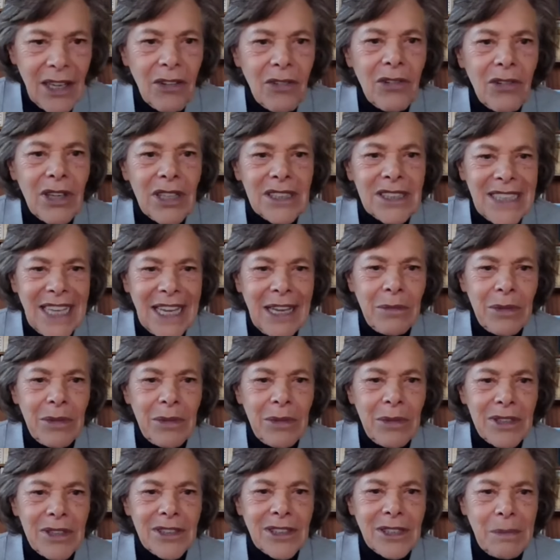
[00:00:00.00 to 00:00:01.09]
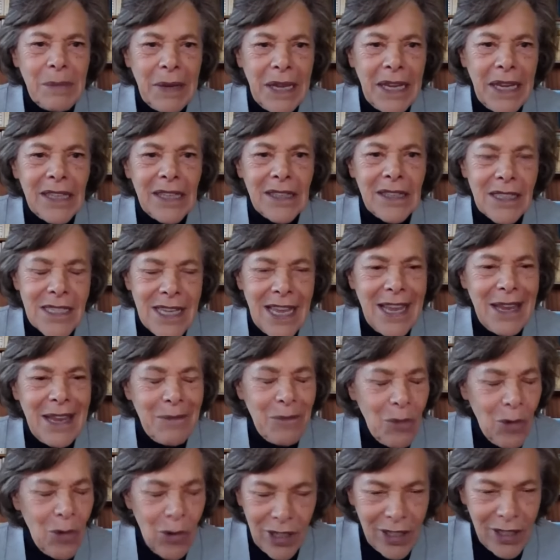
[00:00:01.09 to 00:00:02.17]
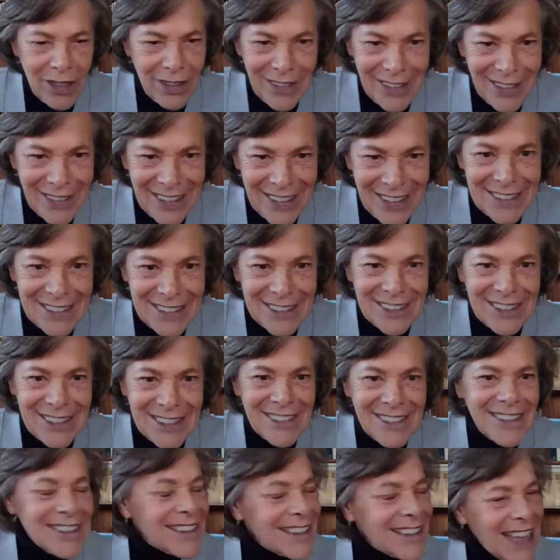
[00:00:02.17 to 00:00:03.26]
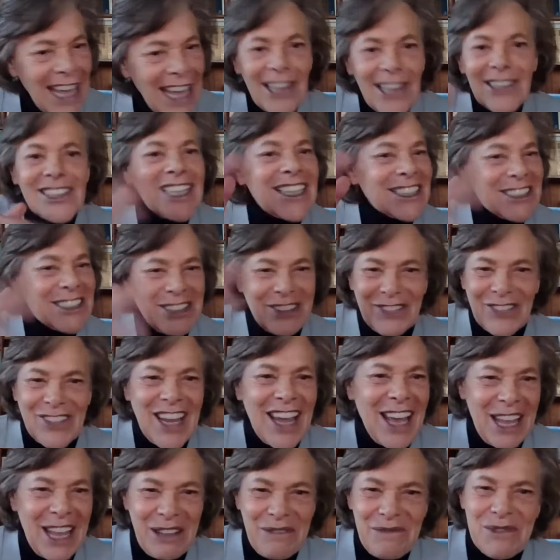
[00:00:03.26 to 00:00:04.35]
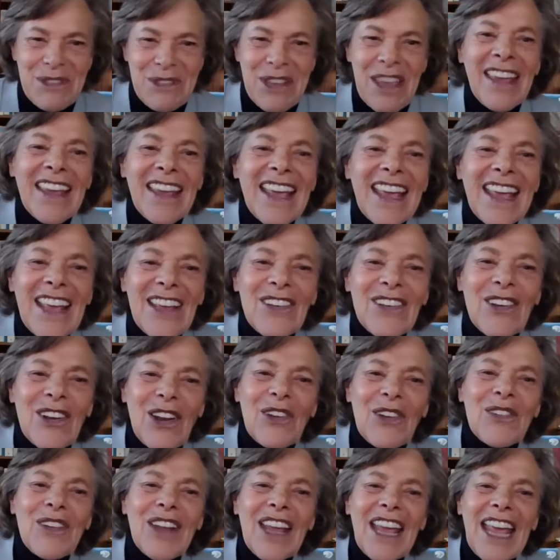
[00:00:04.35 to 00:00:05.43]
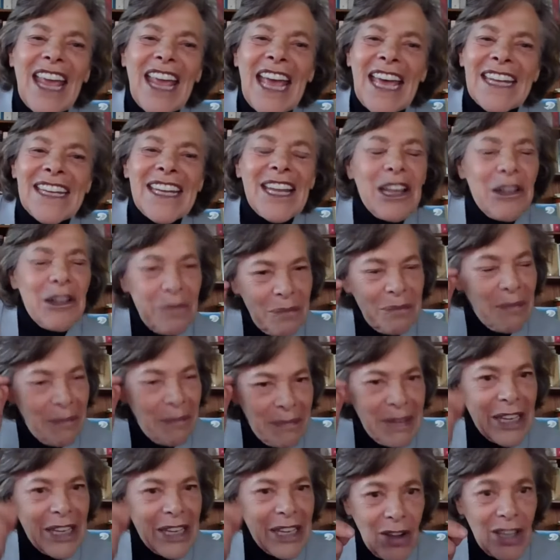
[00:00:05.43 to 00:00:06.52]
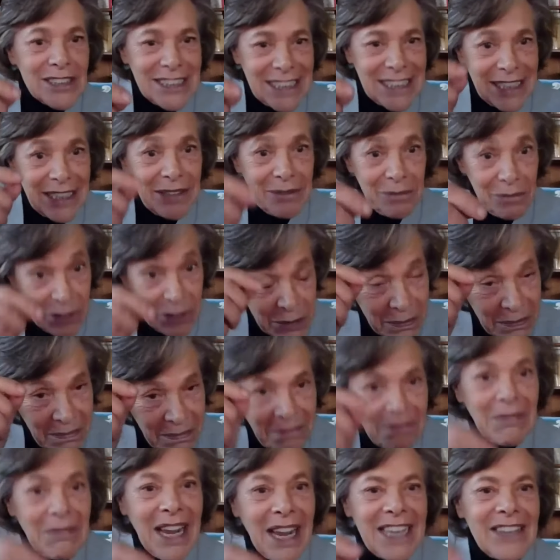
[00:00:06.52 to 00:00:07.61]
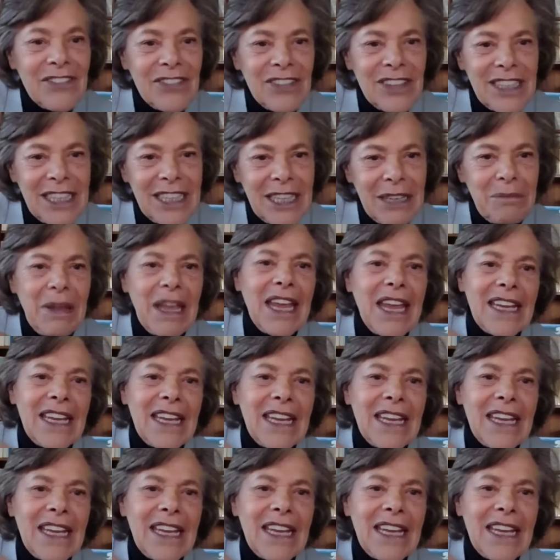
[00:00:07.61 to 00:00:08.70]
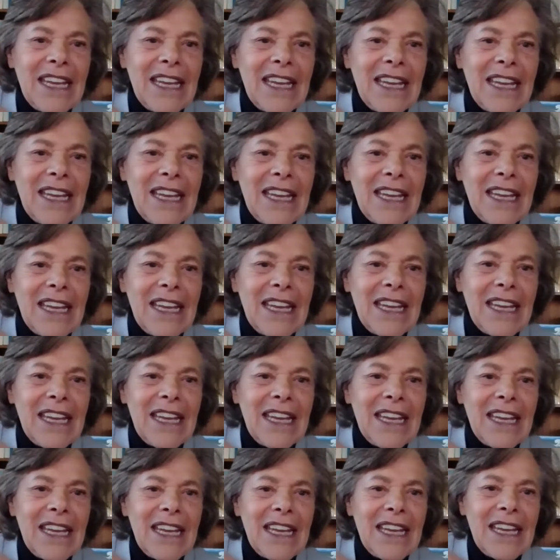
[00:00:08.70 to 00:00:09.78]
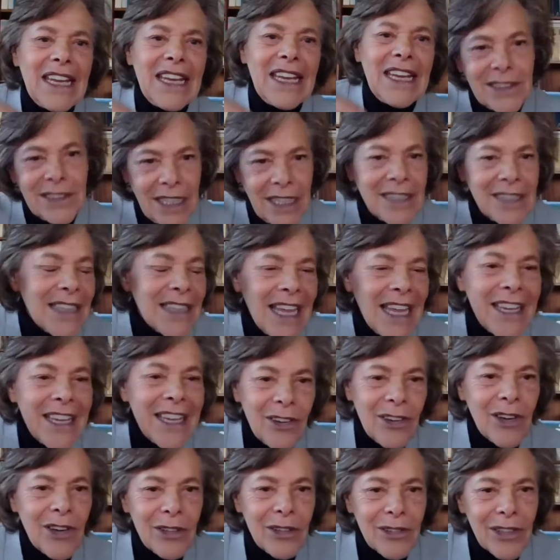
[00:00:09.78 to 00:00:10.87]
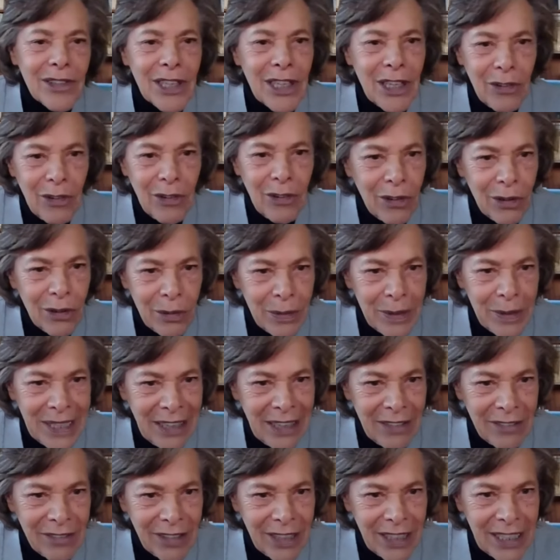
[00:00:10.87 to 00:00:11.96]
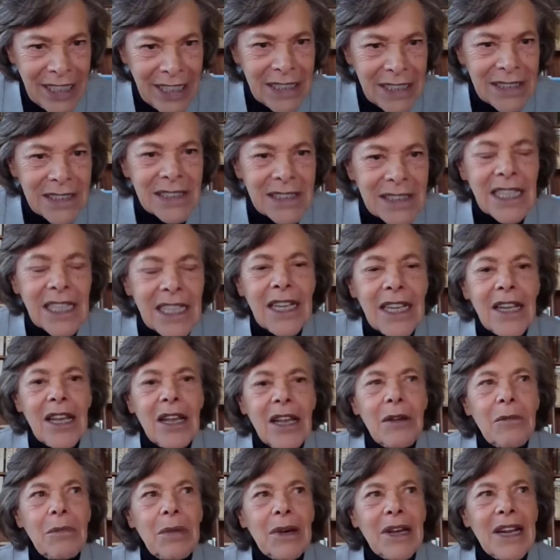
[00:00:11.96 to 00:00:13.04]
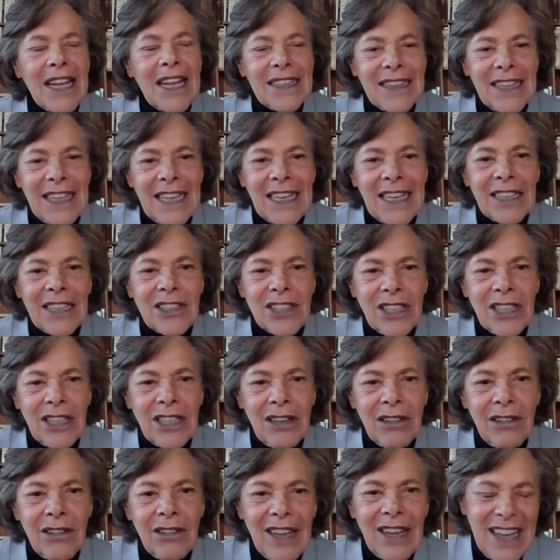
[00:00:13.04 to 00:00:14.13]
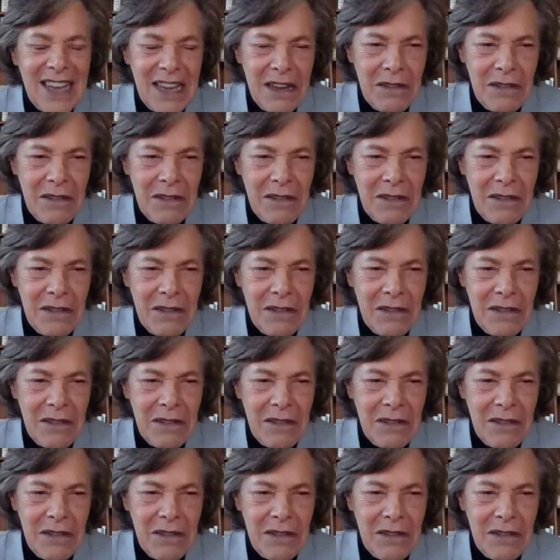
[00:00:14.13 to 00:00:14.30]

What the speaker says: was able to paint the same water lilies thousands of times, you know, and because he was mindfully paying change in the sunlight or, you know, or whatever it is. But I think to